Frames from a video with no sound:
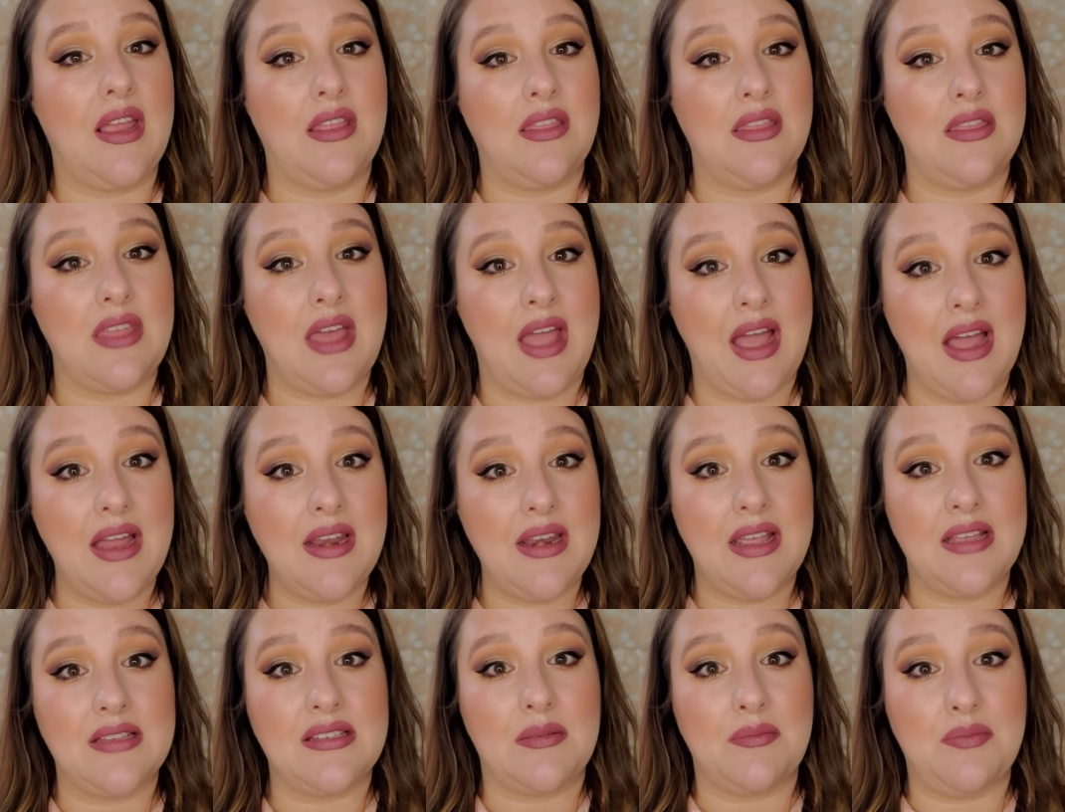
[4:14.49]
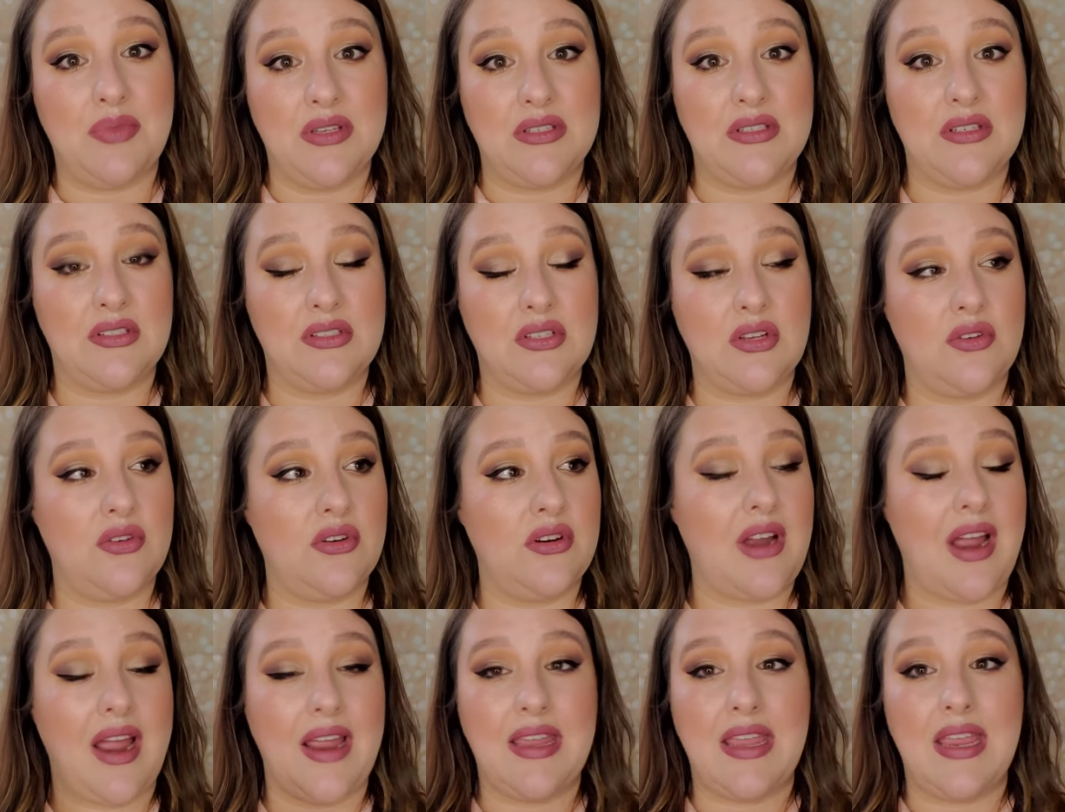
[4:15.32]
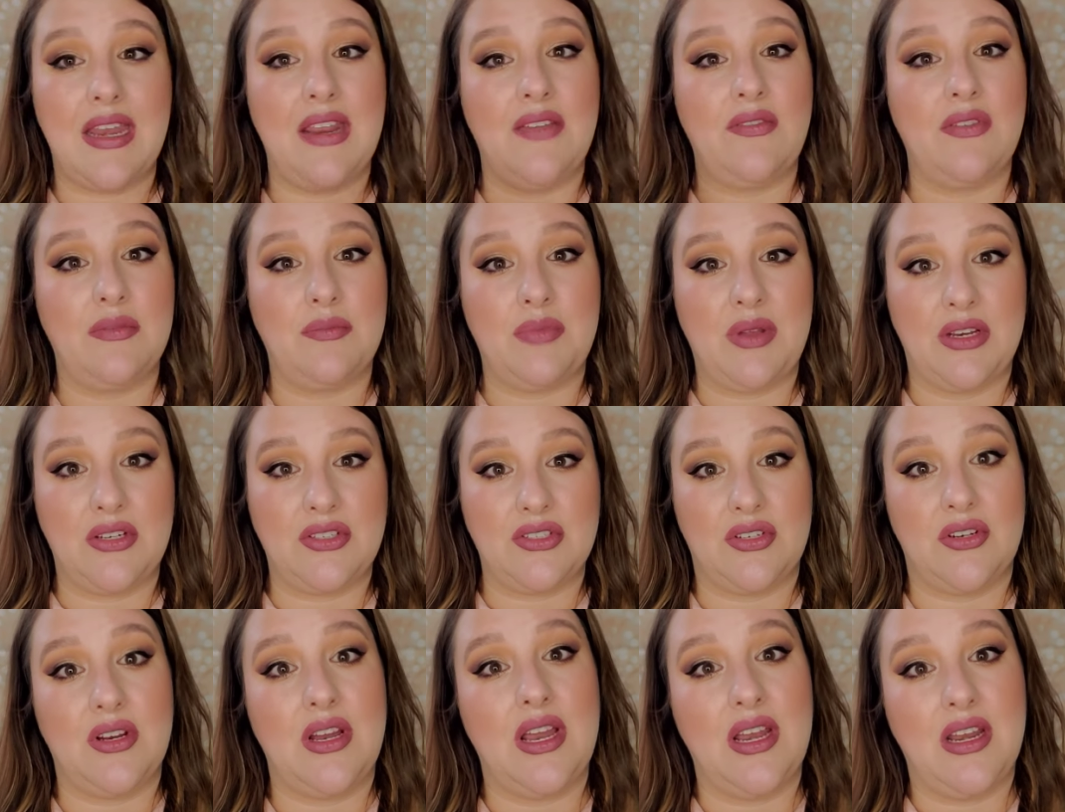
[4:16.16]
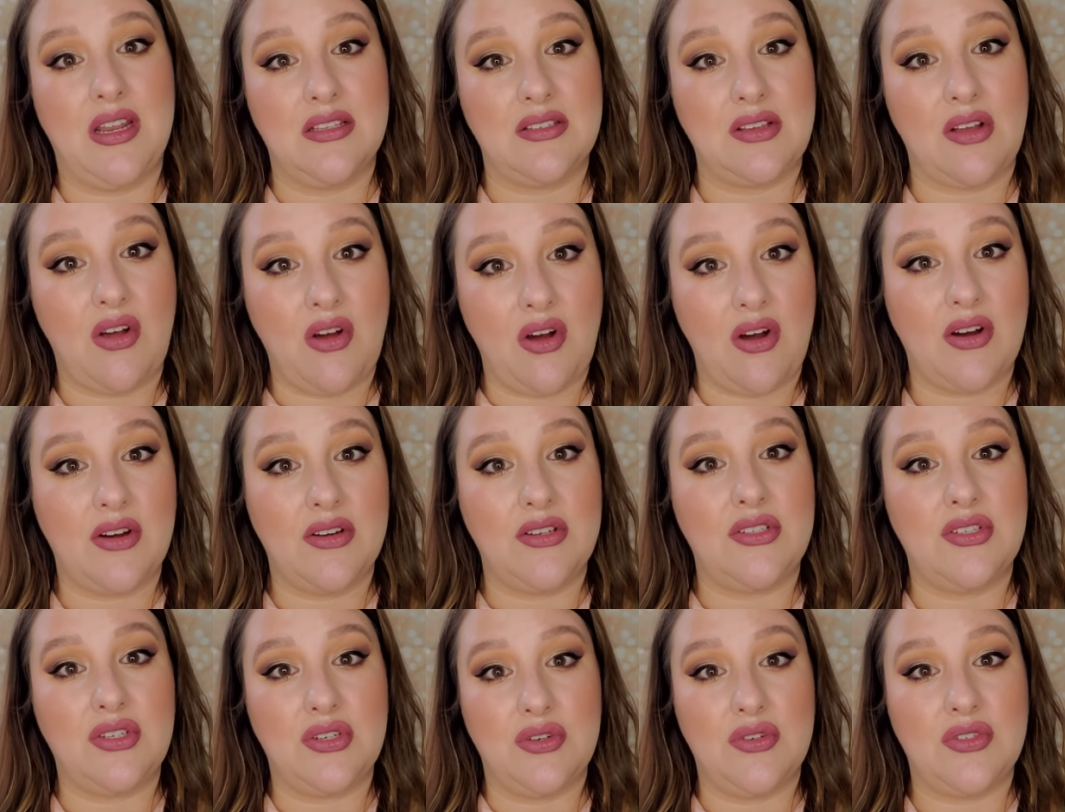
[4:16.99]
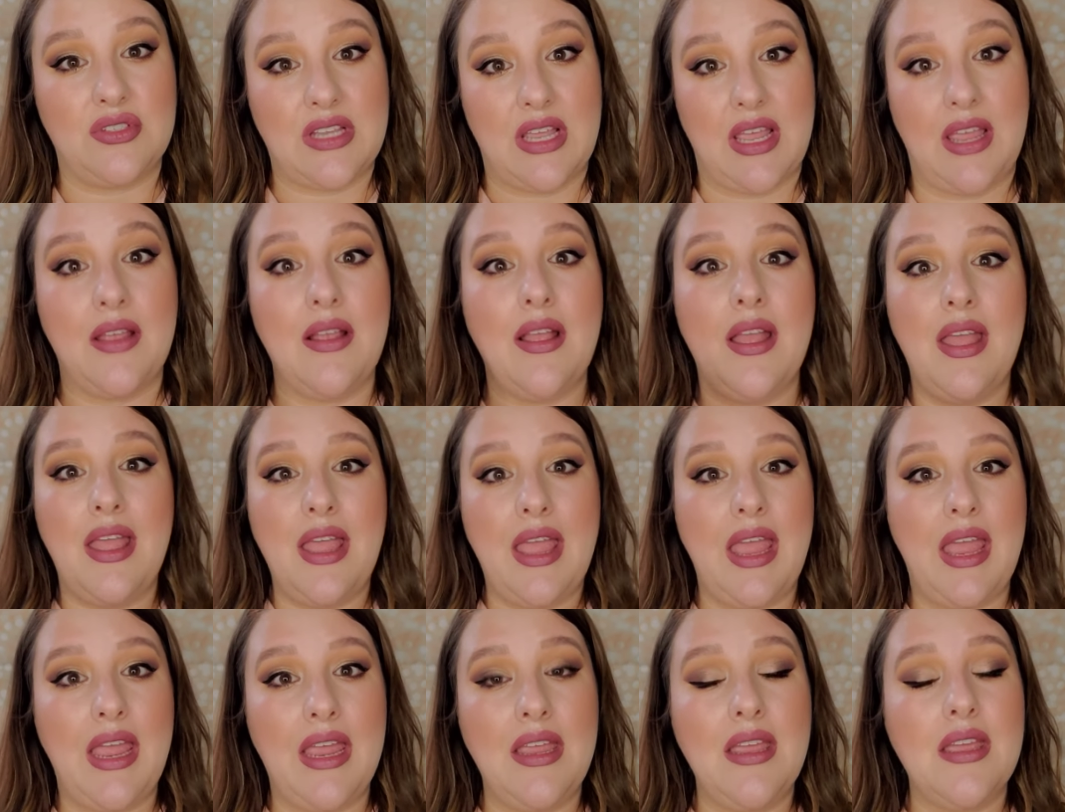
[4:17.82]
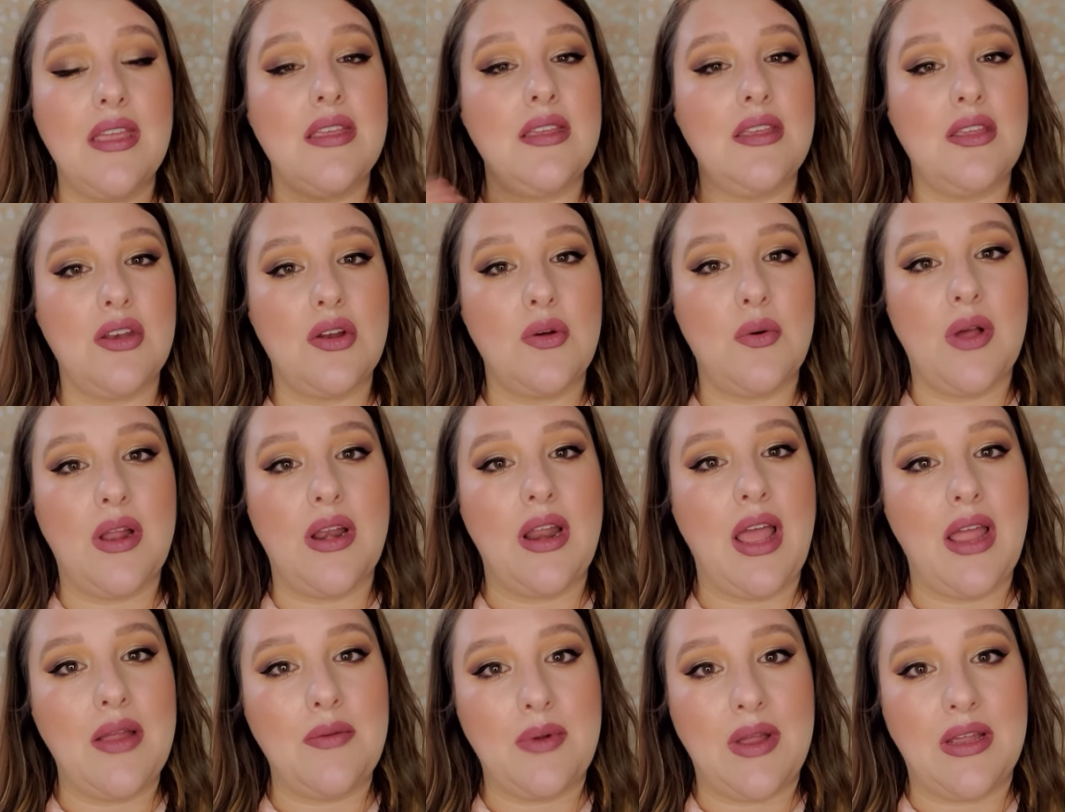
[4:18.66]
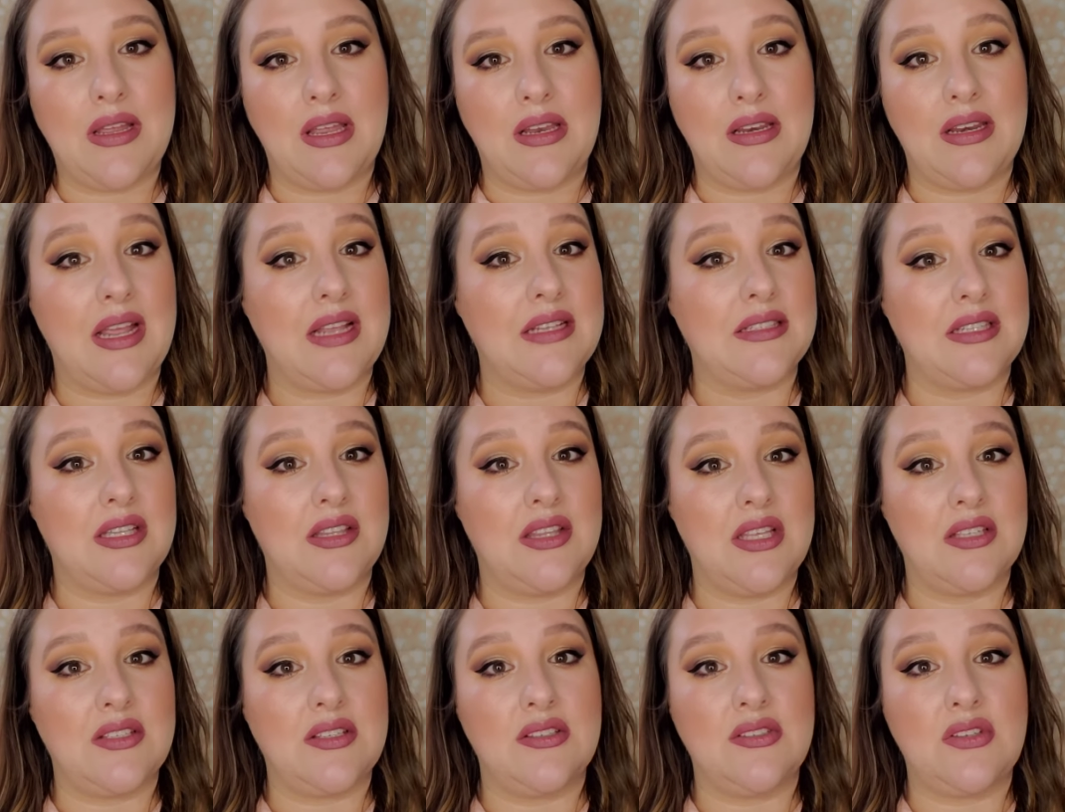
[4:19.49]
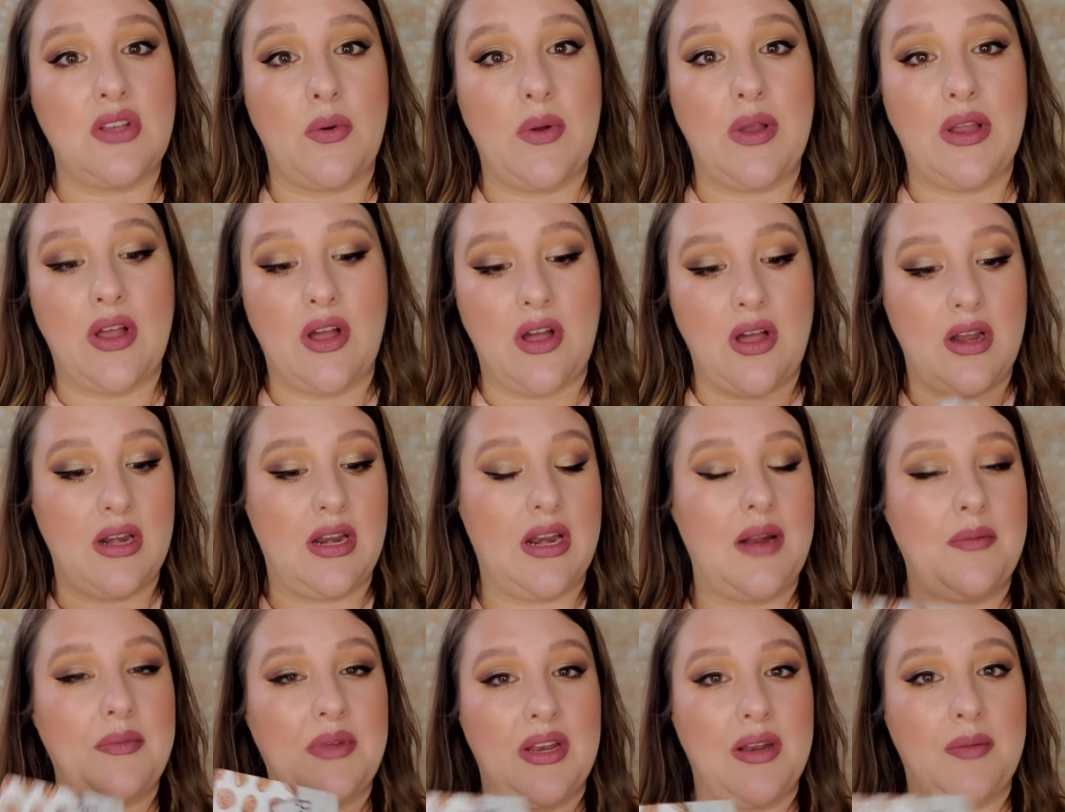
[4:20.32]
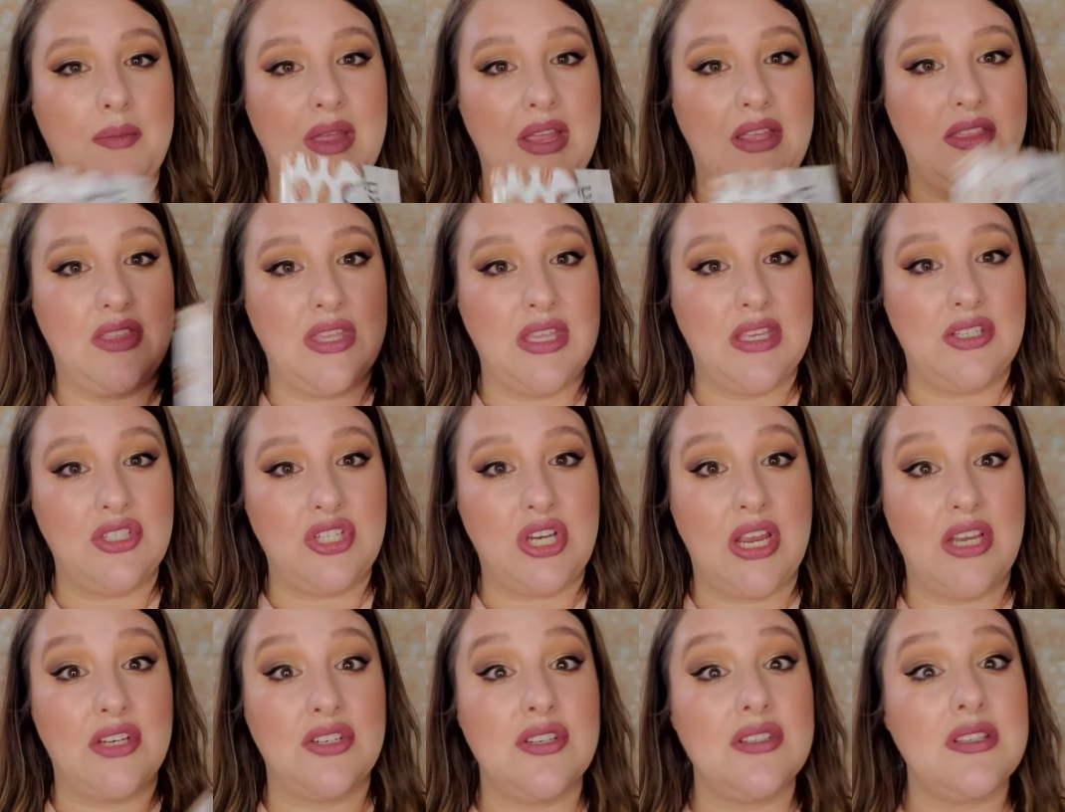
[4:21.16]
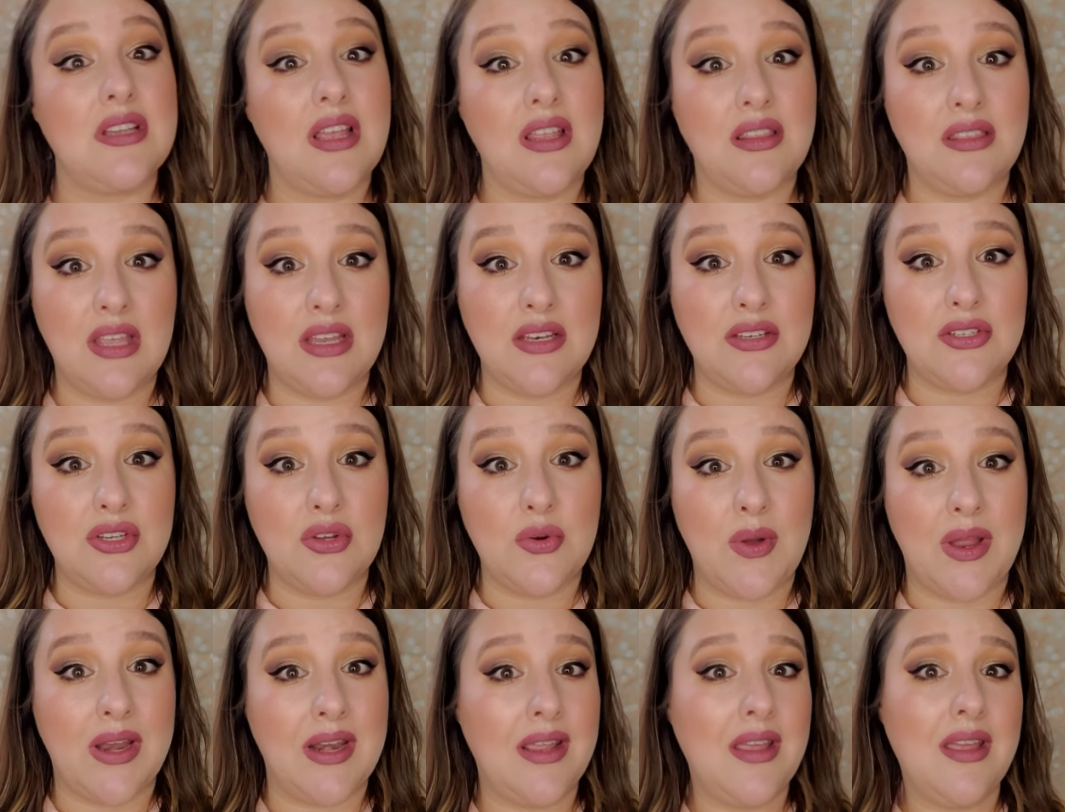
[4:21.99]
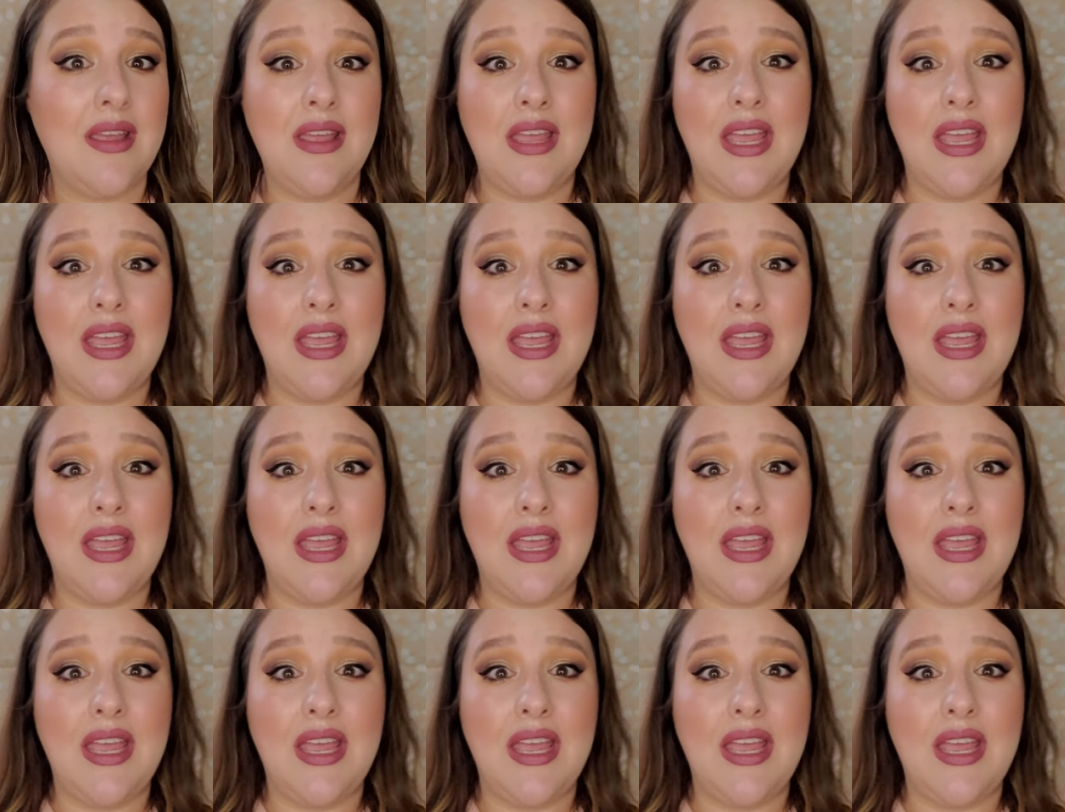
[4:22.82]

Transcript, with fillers: And that, as a business owner, I can't even picture. It is hard to say, hey, you know what? I recognize that this is going on, and I'm going to make these changes, and then do it.